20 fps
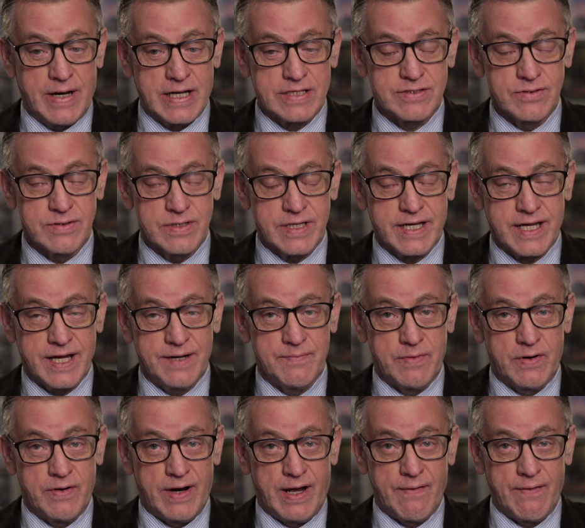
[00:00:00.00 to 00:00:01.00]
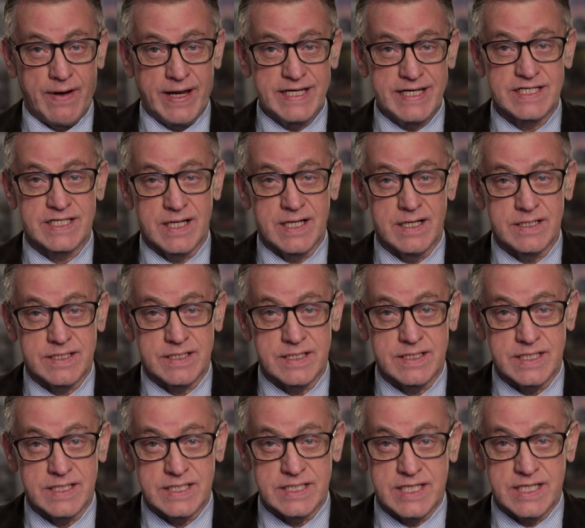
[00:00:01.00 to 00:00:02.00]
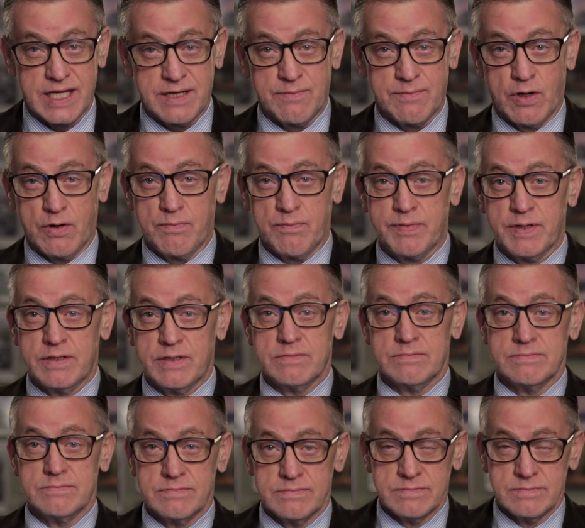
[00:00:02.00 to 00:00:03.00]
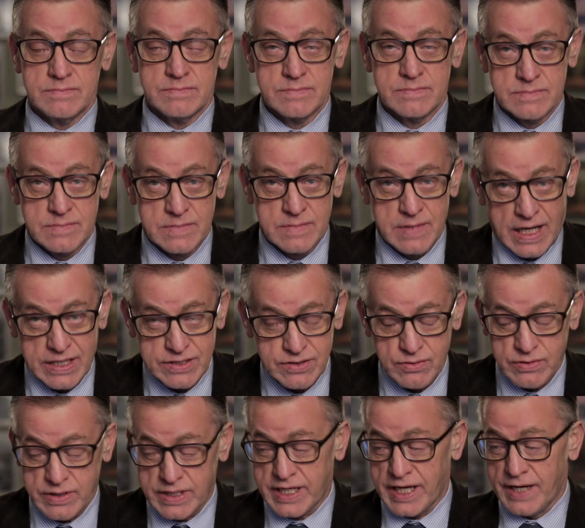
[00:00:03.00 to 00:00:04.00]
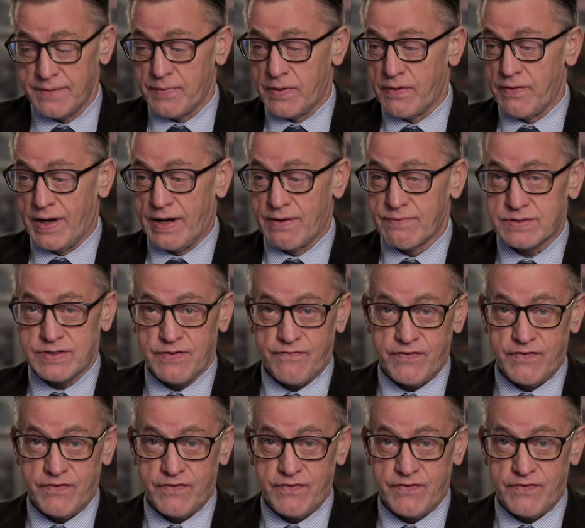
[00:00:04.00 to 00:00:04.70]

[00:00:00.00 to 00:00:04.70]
took the camera out, it started to steam up. I took the camera out to